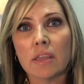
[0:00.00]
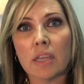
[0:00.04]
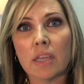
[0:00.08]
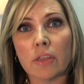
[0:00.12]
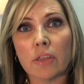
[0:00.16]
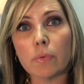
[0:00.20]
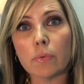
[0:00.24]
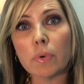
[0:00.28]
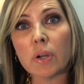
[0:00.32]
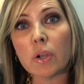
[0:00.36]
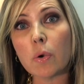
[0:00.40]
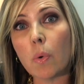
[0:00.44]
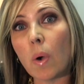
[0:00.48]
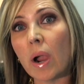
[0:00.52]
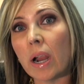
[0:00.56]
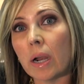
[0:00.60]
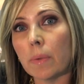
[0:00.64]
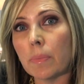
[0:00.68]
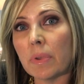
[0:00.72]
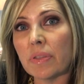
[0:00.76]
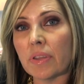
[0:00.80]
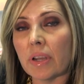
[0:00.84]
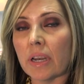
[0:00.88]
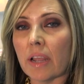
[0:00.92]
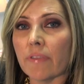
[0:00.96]
The other
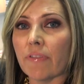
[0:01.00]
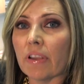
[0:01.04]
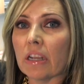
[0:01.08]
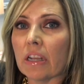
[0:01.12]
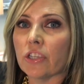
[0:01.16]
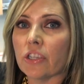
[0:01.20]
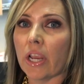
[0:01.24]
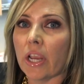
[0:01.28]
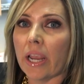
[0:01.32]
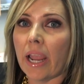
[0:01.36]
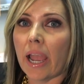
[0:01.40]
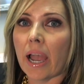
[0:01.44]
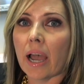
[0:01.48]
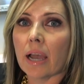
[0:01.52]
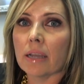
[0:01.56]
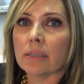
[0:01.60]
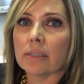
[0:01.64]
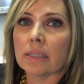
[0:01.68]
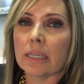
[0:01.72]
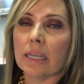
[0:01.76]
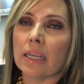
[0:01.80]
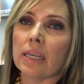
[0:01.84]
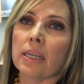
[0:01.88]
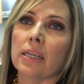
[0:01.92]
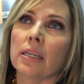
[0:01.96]
requirement that FHA
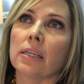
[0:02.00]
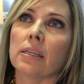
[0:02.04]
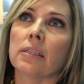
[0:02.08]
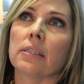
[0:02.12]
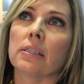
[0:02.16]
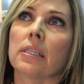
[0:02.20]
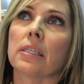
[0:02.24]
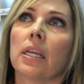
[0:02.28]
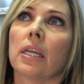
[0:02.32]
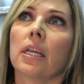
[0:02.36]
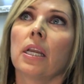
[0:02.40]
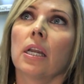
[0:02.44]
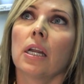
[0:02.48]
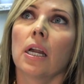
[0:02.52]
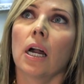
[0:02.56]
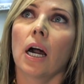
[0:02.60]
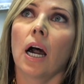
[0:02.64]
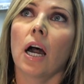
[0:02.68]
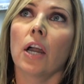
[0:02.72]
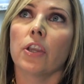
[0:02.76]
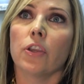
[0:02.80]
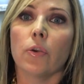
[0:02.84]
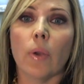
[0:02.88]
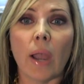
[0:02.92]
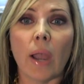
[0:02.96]
has is
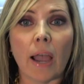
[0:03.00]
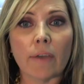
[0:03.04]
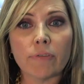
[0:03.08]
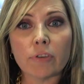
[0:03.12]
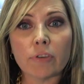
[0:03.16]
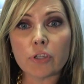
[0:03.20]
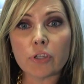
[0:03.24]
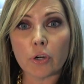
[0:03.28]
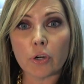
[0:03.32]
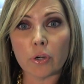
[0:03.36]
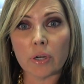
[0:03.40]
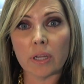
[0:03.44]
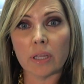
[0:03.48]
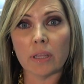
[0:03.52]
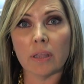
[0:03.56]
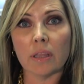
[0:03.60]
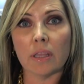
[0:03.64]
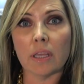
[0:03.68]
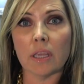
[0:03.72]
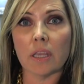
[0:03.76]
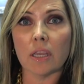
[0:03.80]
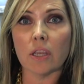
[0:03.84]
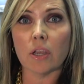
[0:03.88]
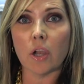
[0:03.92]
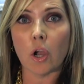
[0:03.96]
you have to turn in
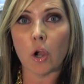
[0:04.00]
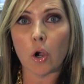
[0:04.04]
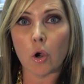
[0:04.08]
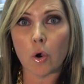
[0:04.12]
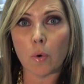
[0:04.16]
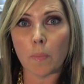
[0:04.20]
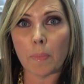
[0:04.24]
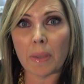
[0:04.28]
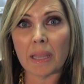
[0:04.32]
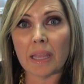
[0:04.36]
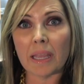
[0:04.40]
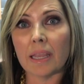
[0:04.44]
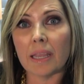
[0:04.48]
the home